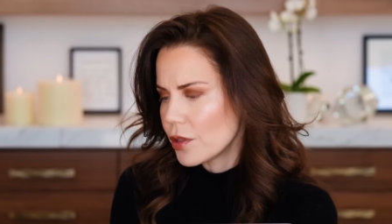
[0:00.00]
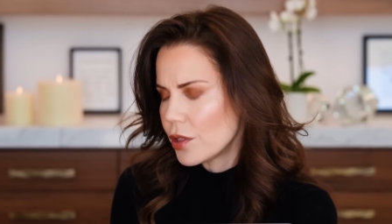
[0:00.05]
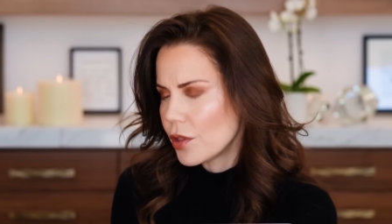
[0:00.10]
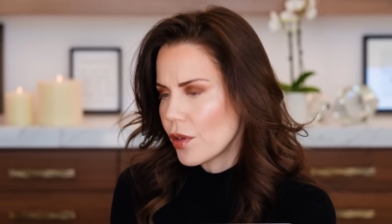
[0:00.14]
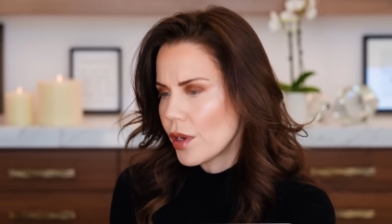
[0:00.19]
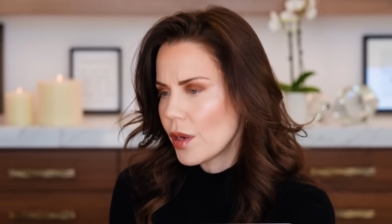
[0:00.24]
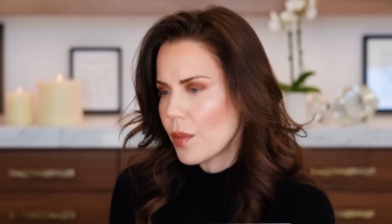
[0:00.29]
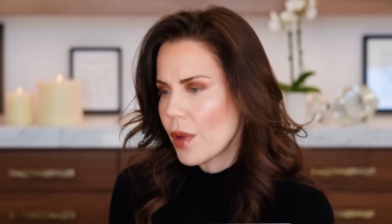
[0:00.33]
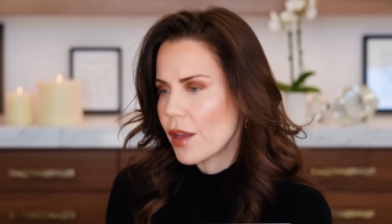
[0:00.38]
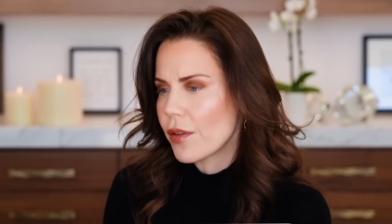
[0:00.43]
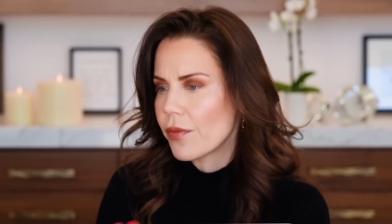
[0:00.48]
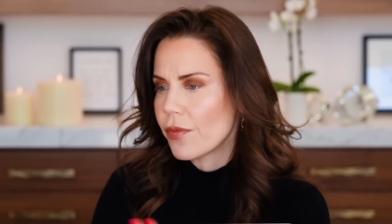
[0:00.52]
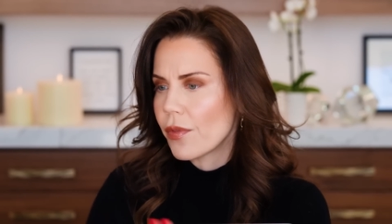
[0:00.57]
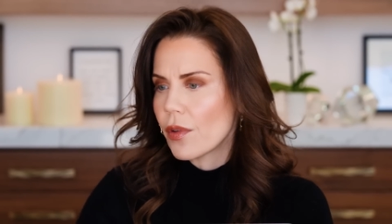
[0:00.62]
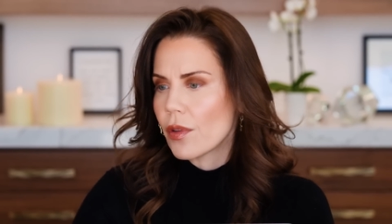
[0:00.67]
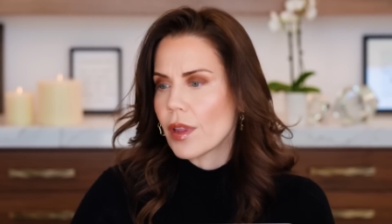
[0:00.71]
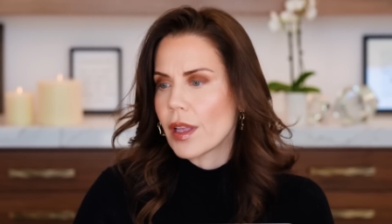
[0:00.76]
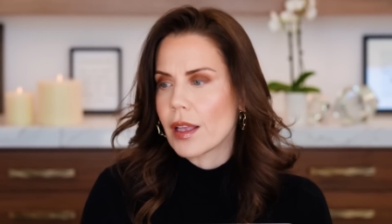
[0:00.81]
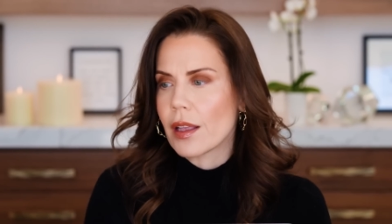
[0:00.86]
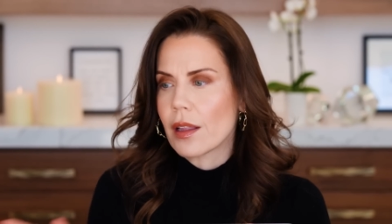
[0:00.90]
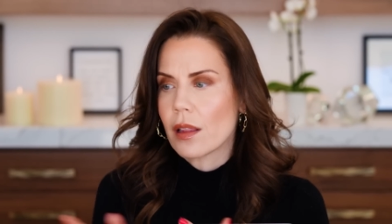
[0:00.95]
doing my
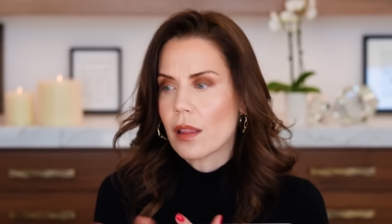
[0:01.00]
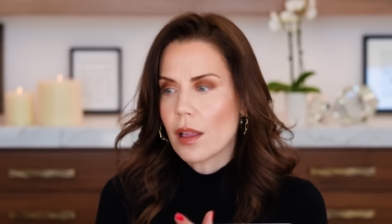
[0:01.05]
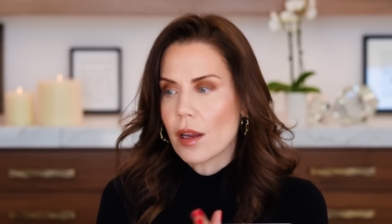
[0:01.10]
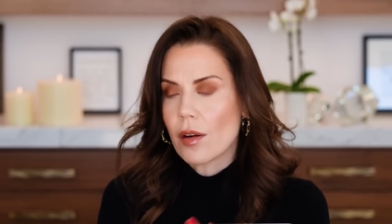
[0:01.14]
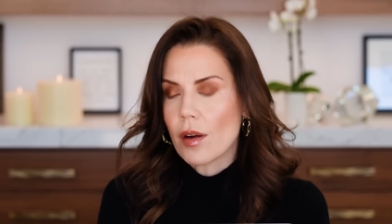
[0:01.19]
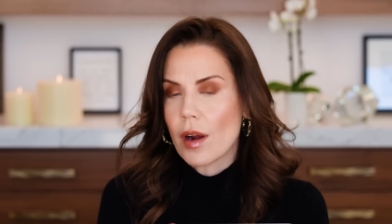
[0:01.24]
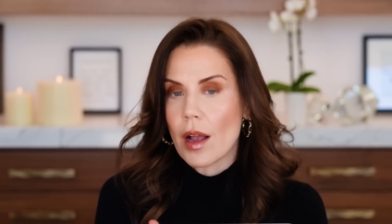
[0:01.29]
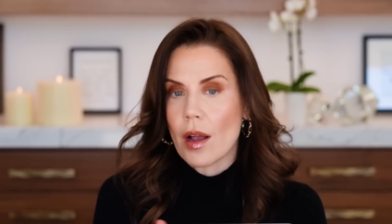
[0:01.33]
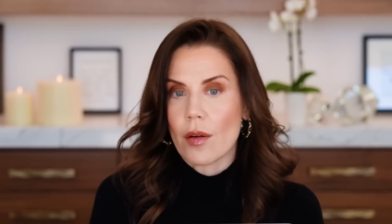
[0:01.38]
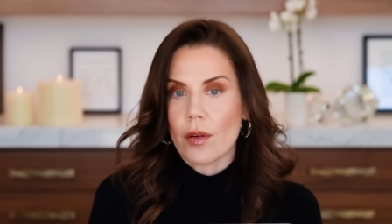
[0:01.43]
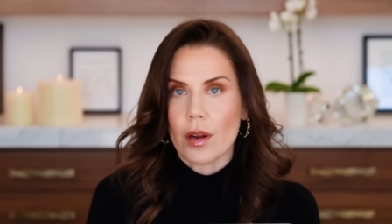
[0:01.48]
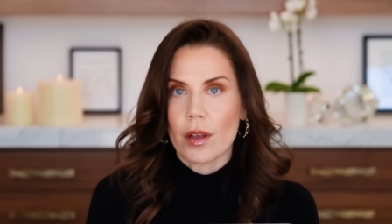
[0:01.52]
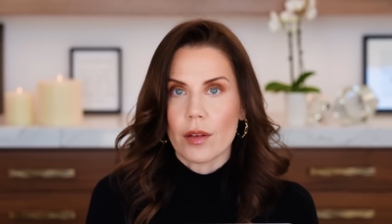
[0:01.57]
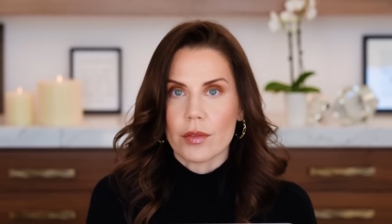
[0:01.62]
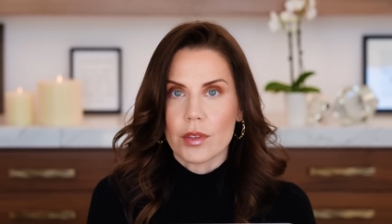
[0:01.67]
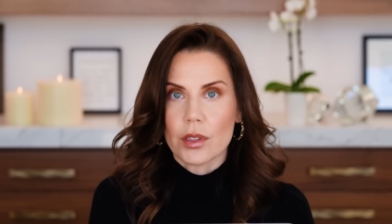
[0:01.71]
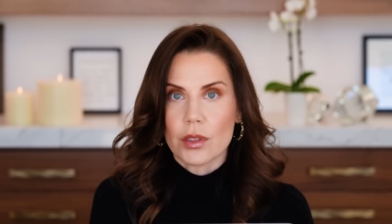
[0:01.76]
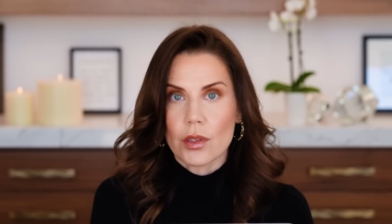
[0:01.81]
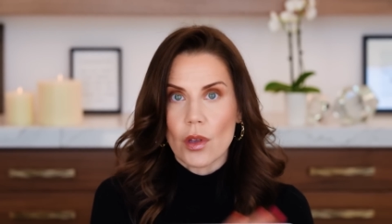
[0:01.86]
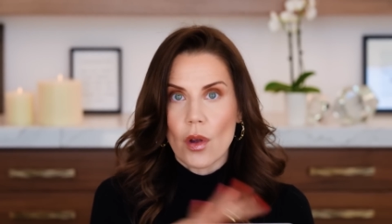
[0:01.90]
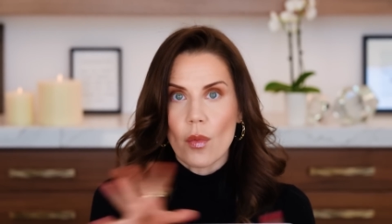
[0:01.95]
full like clear out of
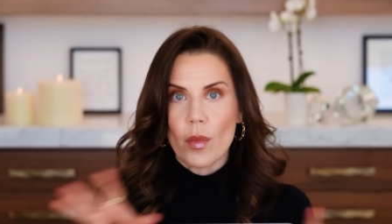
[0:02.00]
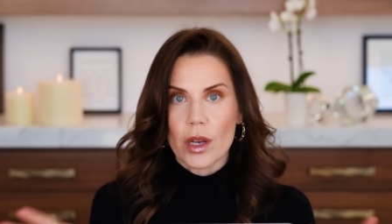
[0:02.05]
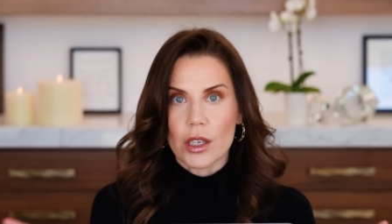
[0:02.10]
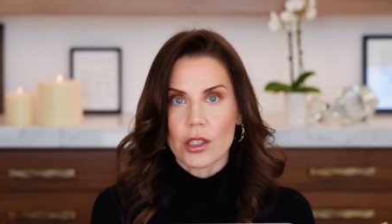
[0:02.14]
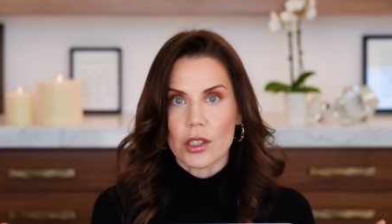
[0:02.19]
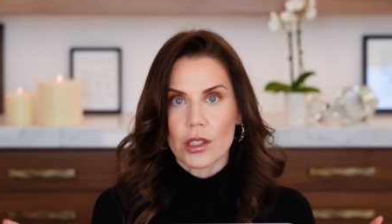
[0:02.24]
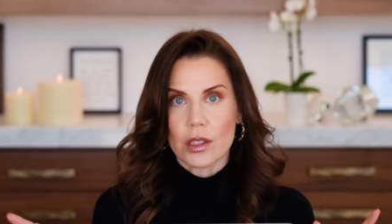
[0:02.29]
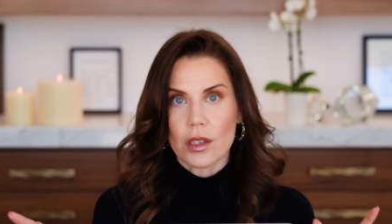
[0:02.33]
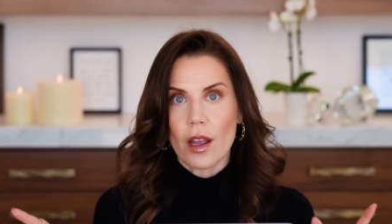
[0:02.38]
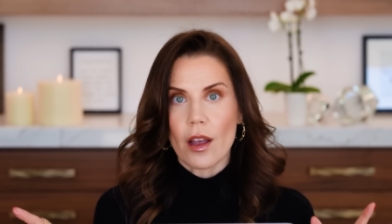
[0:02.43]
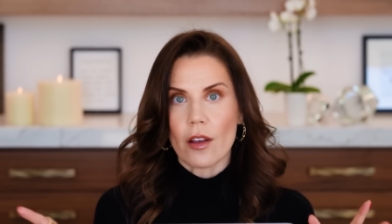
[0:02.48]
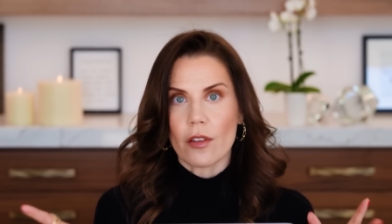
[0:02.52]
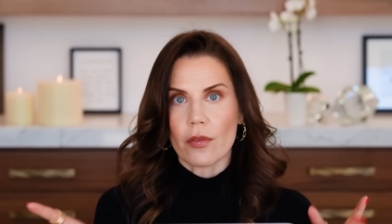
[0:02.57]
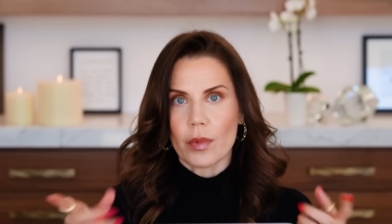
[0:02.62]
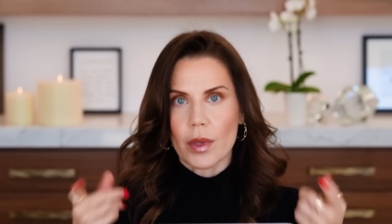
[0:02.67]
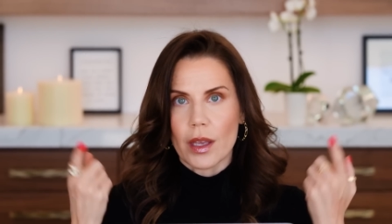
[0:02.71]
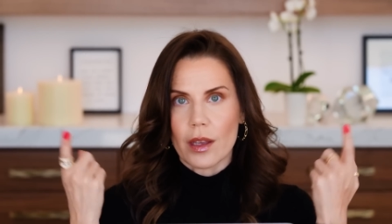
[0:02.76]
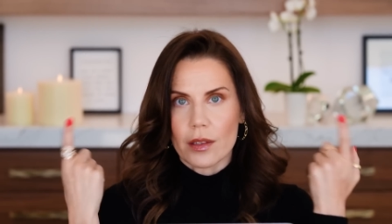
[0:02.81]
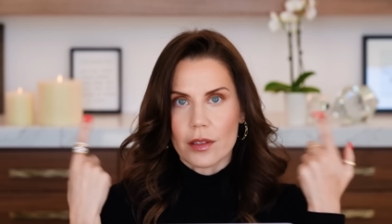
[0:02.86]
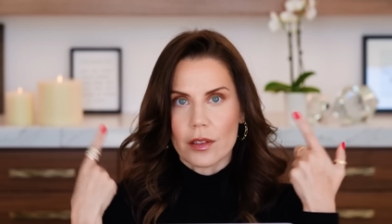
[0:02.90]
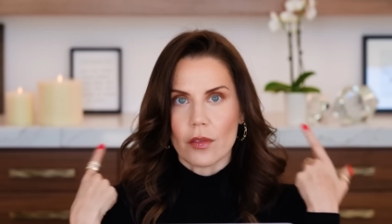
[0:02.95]
so much stuff
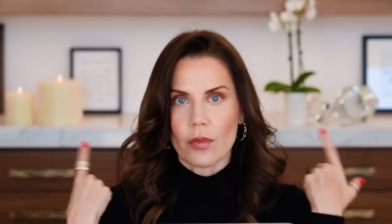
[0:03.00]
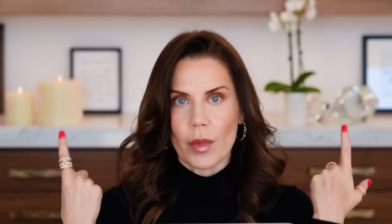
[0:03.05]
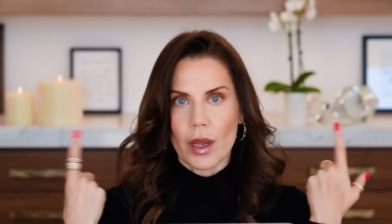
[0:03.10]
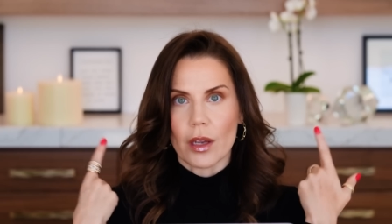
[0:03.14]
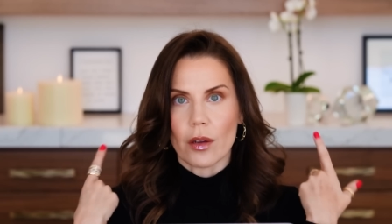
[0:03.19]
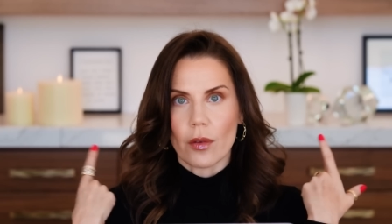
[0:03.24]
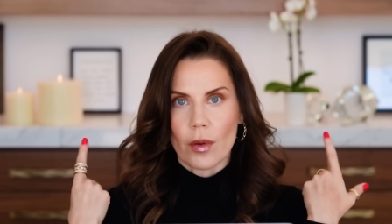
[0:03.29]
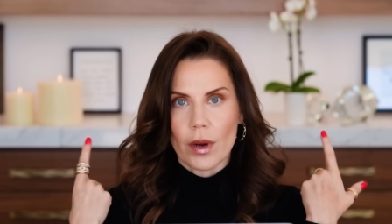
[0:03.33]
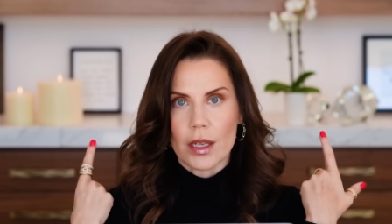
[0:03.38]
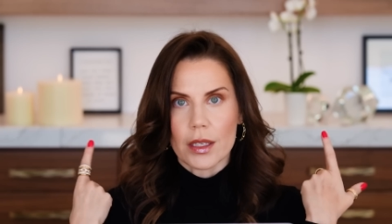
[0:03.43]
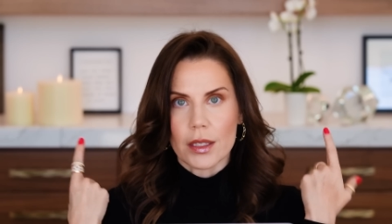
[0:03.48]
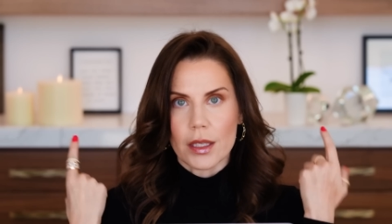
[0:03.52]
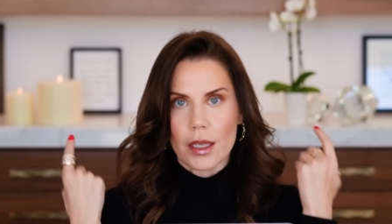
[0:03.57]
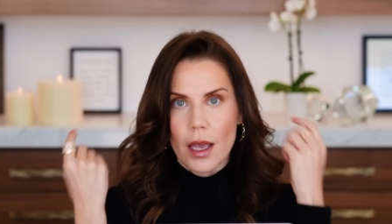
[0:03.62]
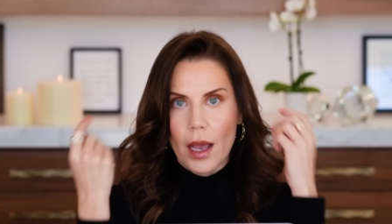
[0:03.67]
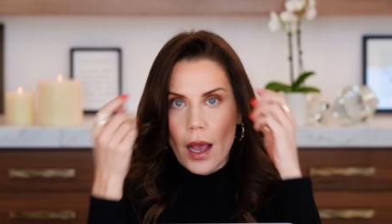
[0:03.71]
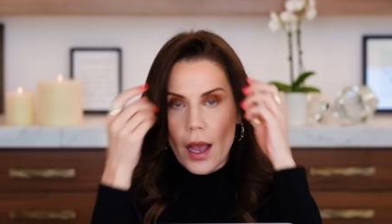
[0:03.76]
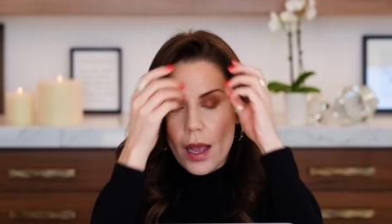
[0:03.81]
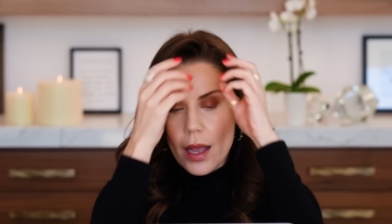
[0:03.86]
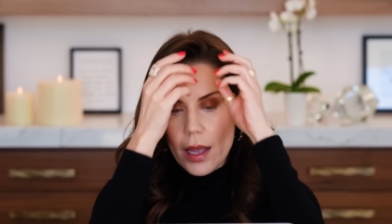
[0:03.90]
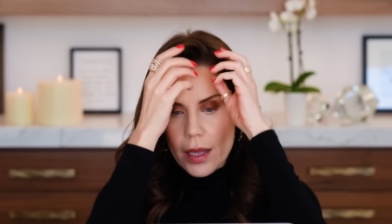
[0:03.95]
because of my
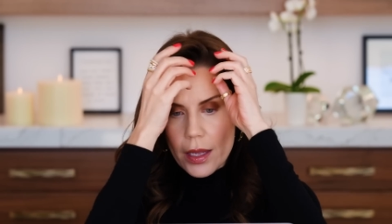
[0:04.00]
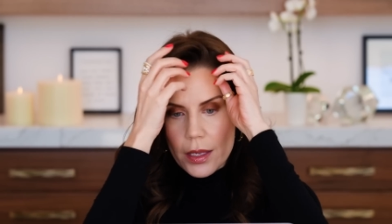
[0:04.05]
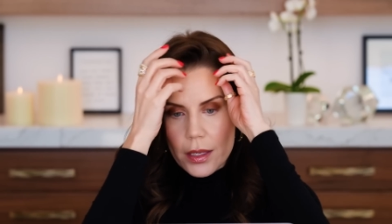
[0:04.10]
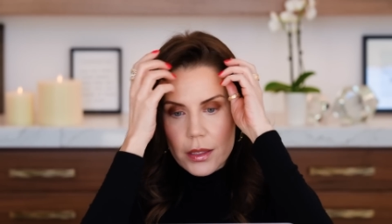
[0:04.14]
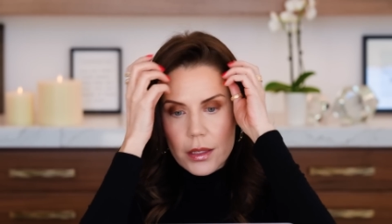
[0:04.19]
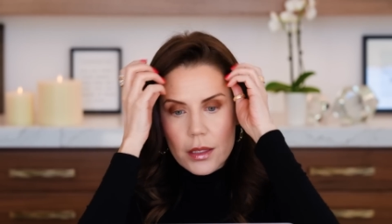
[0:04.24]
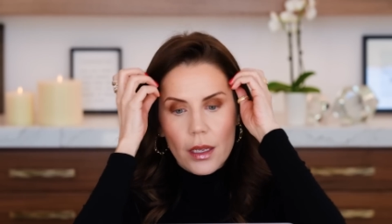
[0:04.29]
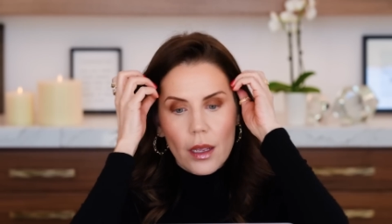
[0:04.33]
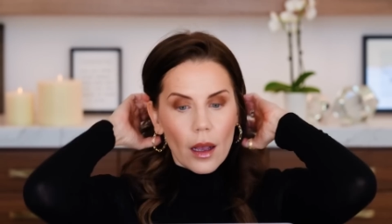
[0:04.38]
crazy eyes.